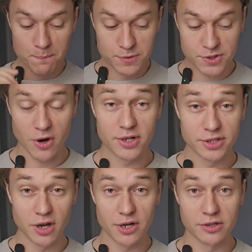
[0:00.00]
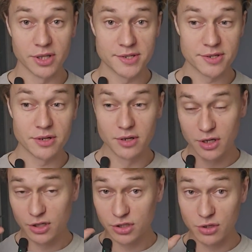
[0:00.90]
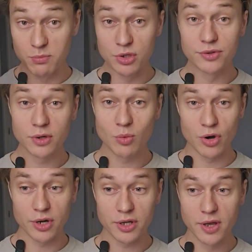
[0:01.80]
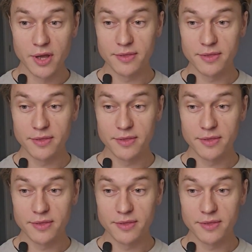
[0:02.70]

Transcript: start the audio lesson, commute to work.